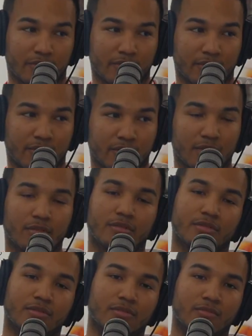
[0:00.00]
Fifth.
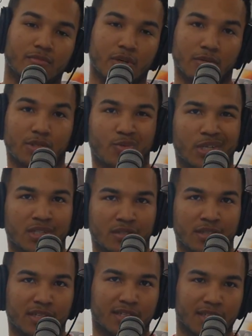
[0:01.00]
Well, twenty
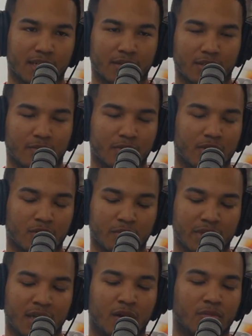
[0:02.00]
sixth technically, but it'll
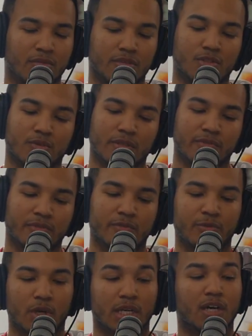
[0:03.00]
be out the twenty
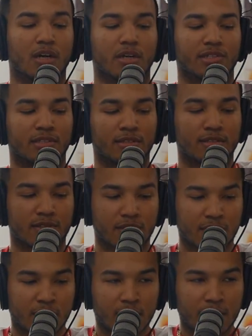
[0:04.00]
fifth. We already got our
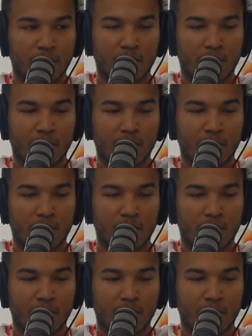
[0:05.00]
tickets.